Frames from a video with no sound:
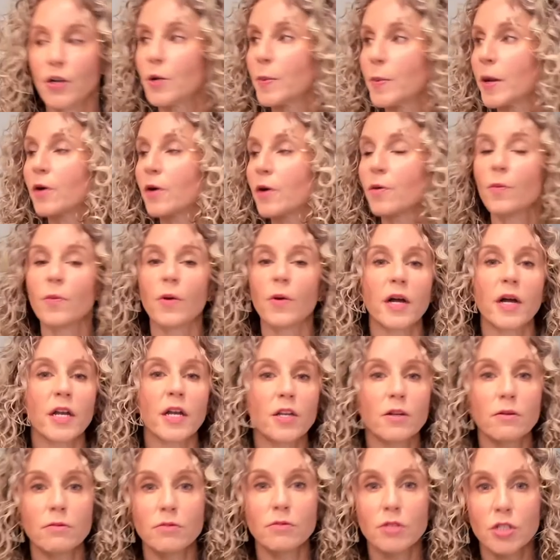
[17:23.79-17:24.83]
No matter what
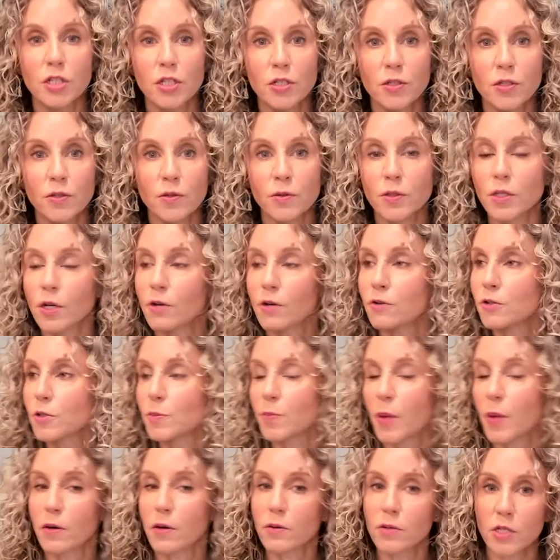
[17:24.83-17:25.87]
you do, those
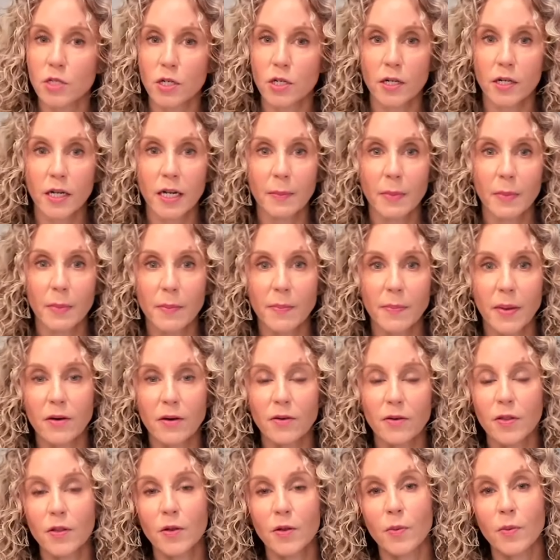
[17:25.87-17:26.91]
boats aren't going to be
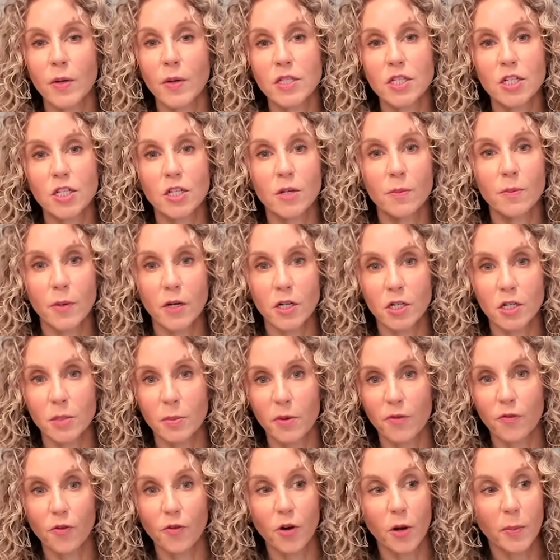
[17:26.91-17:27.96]
better than the ones that you burned
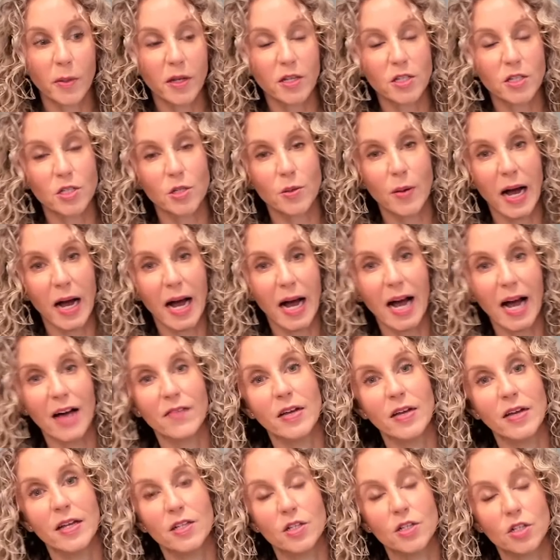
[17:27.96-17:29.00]
before because you
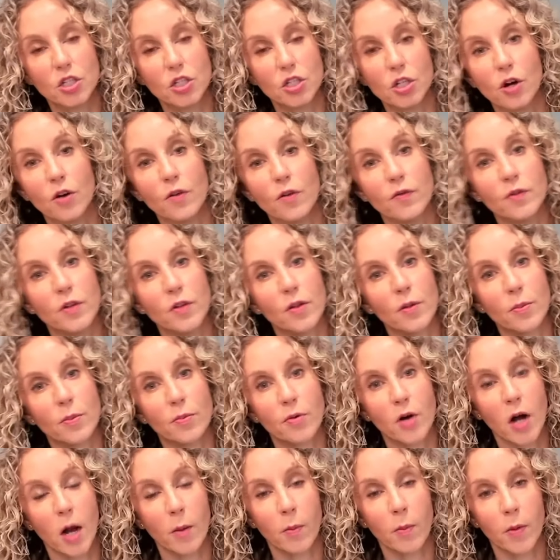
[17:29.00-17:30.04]
haven't solved the
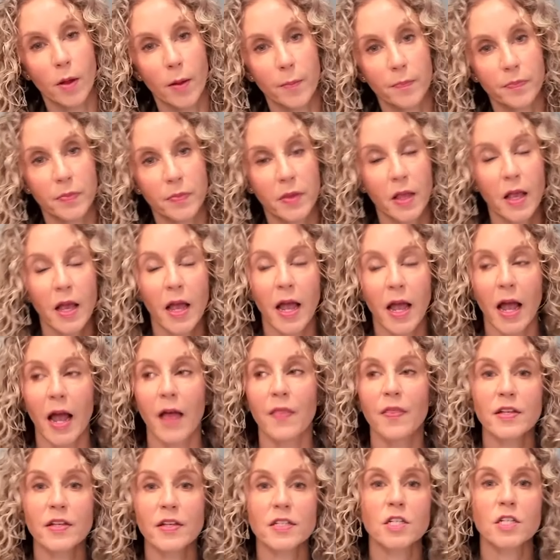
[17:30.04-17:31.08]
problem.
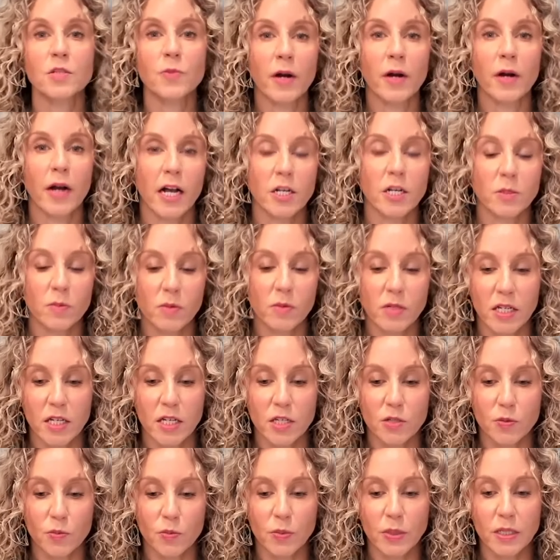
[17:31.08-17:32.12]
And this is where
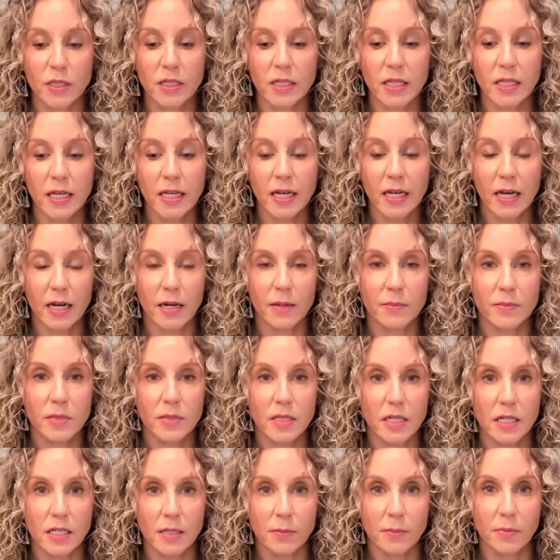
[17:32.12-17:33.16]
expertise really
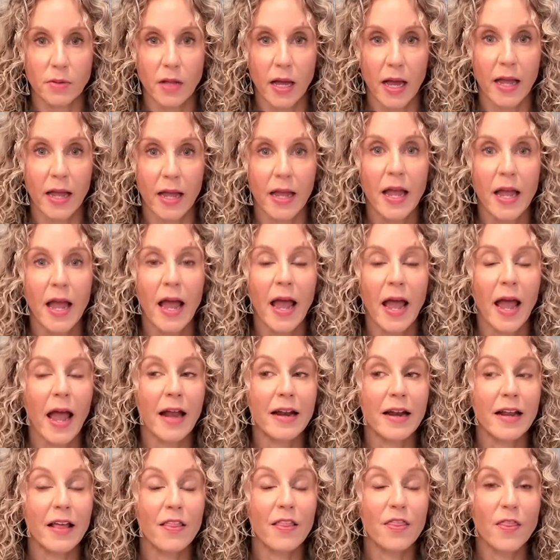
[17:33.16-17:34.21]
comes into play.
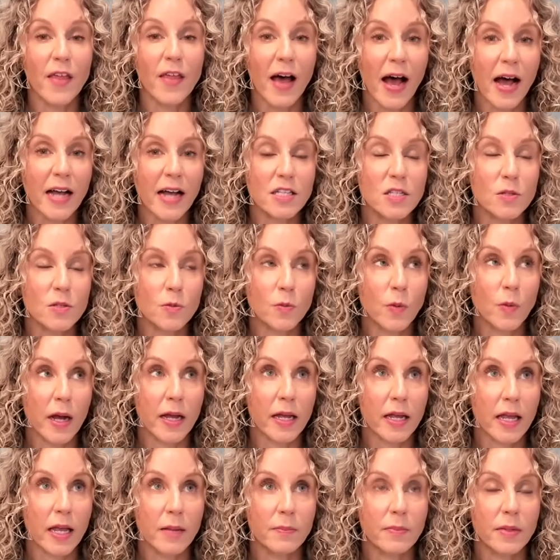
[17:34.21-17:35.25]
And that's
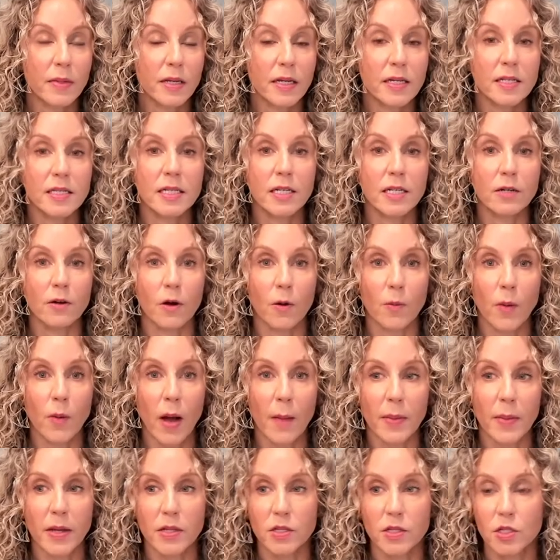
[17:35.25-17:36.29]
what can be a secret
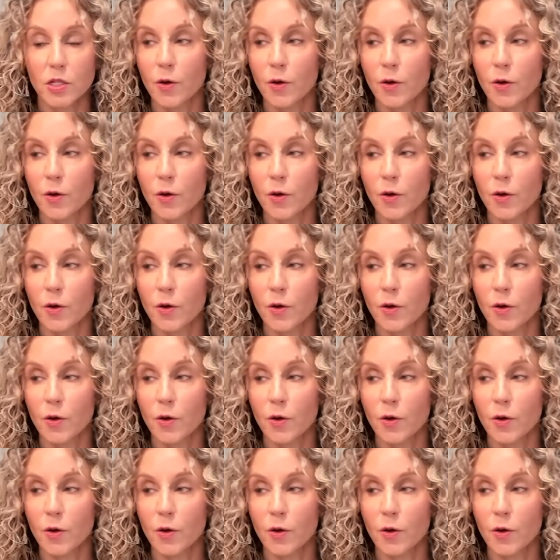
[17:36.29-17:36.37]
weapon.